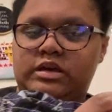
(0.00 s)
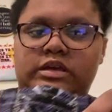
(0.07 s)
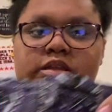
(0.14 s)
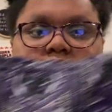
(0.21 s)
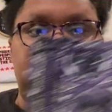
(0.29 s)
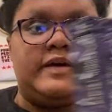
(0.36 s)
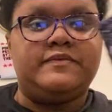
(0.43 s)
And
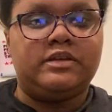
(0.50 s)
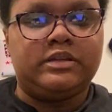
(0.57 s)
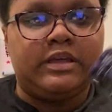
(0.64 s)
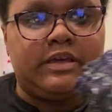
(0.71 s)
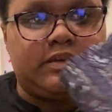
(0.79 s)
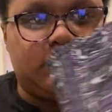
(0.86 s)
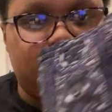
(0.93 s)
I have the
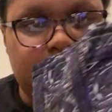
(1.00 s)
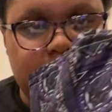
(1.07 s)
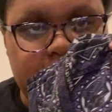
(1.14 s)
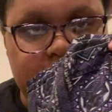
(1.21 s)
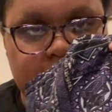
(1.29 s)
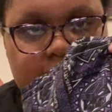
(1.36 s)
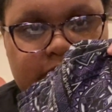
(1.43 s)
link to
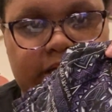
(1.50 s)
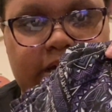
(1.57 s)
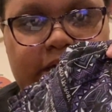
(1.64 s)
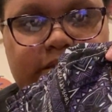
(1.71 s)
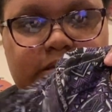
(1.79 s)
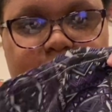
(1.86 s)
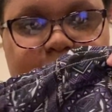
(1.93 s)
where I
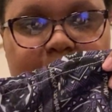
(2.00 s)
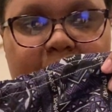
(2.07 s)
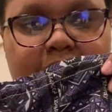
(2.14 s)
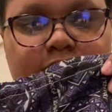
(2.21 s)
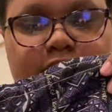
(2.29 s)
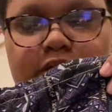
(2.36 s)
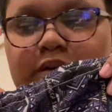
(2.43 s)
got these
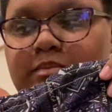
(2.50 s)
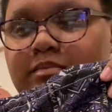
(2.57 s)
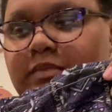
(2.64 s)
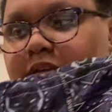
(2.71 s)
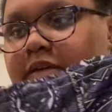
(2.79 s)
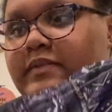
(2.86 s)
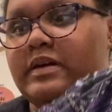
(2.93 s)
bags from,
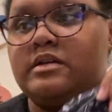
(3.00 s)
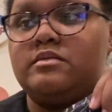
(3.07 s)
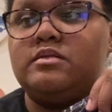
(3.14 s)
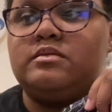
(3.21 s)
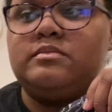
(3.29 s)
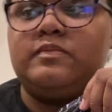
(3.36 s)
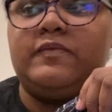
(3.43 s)
because I've got
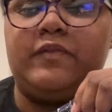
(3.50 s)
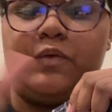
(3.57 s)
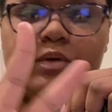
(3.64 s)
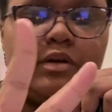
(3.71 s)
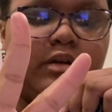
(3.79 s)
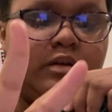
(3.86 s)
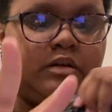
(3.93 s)

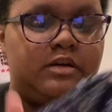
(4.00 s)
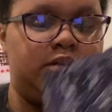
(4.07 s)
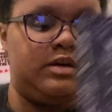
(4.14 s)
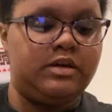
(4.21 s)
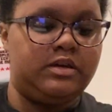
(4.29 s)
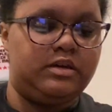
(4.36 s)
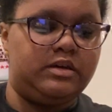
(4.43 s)
4.
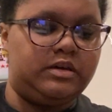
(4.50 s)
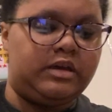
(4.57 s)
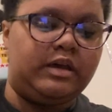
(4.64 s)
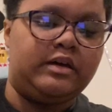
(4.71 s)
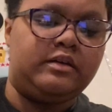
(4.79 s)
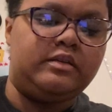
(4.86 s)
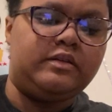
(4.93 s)

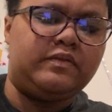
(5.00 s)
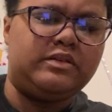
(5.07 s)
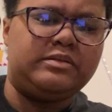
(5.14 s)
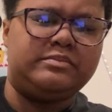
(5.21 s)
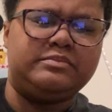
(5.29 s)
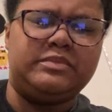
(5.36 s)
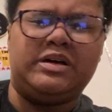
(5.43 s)
They're
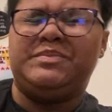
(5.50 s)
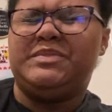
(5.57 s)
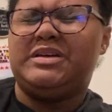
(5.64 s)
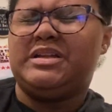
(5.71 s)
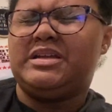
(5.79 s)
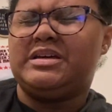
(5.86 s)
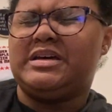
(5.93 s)
from
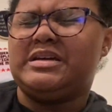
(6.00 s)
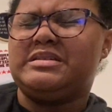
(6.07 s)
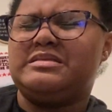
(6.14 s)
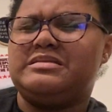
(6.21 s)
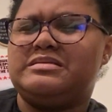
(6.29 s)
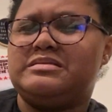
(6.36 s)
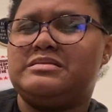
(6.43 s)
Amelia
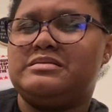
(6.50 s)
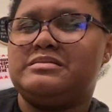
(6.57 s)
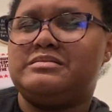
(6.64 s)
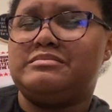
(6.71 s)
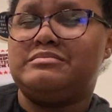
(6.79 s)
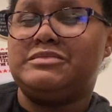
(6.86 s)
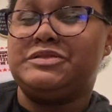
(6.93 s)
X
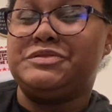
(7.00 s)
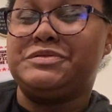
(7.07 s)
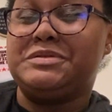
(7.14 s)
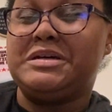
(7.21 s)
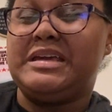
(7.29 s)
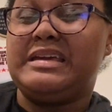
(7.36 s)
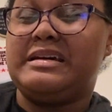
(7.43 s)

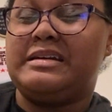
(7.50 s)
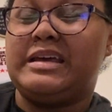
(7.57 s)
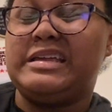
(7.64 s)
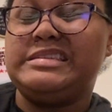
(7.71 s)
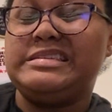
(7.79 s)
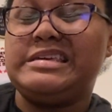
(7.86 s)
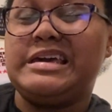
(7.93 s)
Joy on
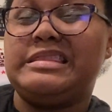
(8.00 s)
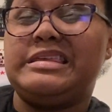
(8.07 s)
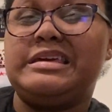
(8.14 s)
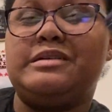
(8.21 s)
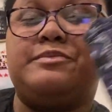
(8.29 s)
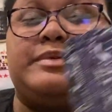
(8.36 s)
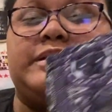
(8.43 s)
Etsy, I
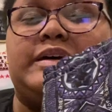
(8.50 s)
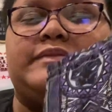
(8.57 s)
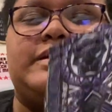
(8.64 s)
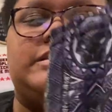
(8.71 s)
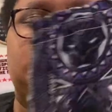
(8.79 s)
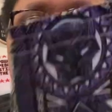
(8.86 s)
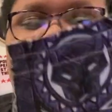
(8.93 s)
think, but I've
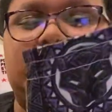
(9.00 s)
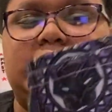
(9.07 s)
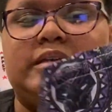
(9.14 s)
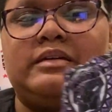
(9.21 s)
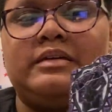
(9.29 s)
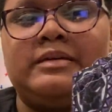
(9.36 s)
got the link.